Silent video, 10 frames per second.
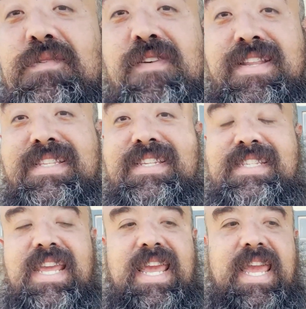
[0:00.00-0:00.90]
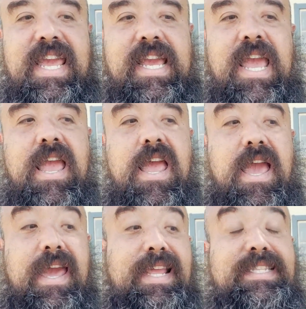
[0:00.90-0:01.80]
I wanted to take,
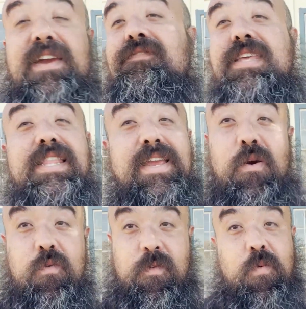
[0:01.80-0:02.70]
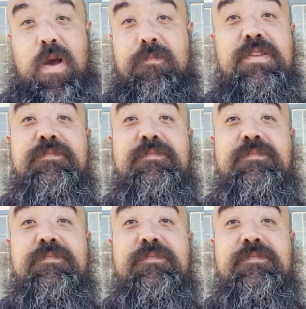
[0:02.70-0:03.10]
and I definitely like overwhelmed